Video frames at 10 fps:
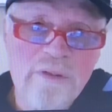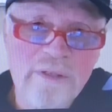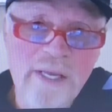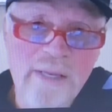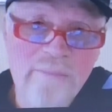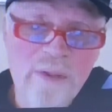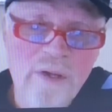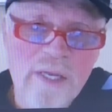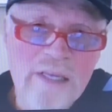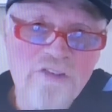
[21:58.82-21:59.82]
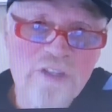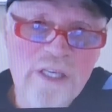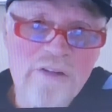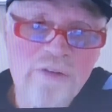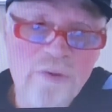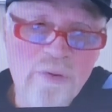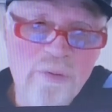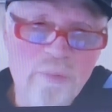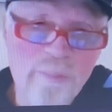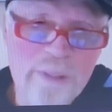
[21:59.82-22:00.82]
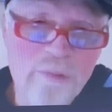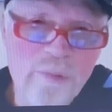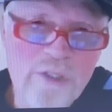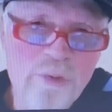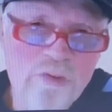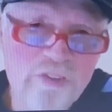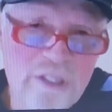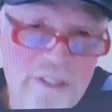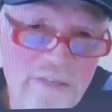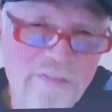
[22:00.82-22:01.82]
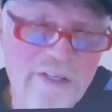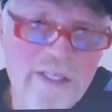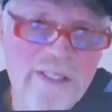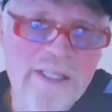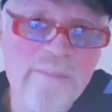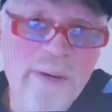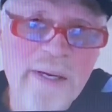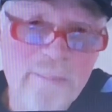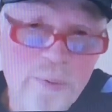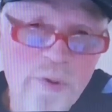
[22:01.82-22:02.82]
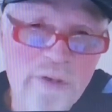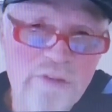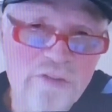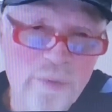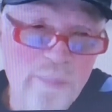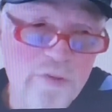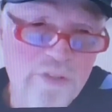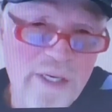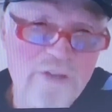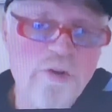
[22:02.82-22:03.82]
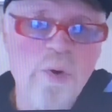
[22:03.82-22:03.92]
name is either been reduced significantly by importance or percentage,